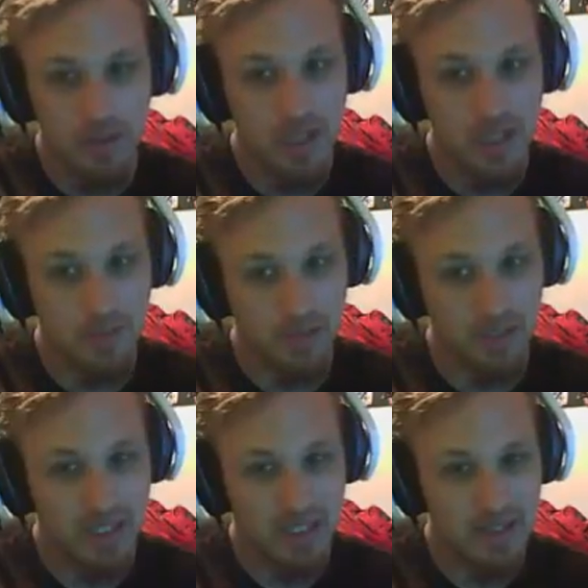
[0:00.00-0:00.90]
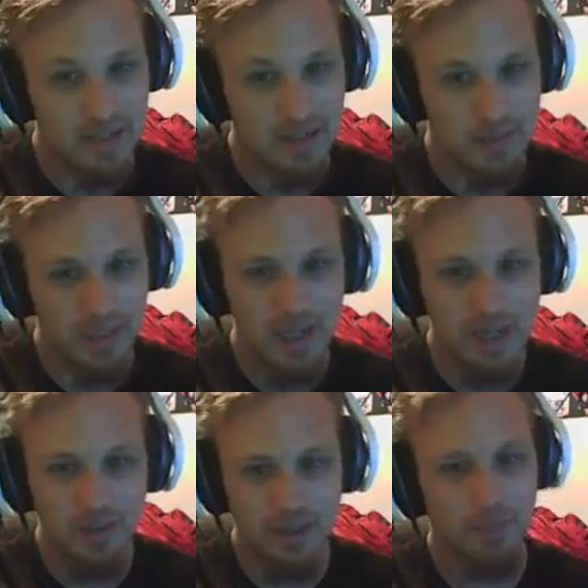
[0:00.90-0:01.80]
up some of the gears. But then I
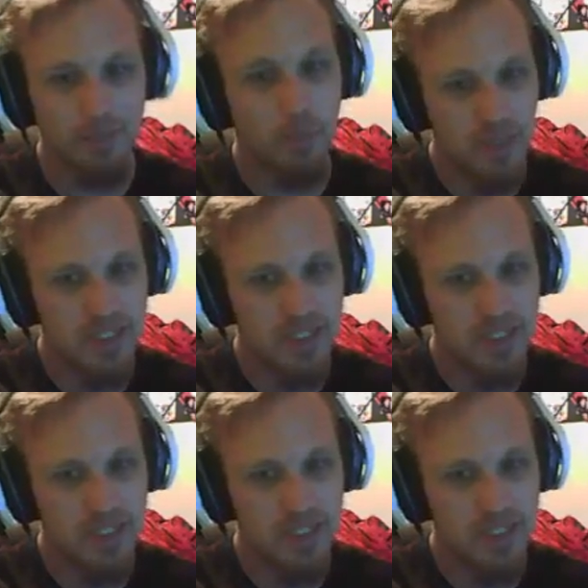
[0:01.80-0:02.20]
look at the poison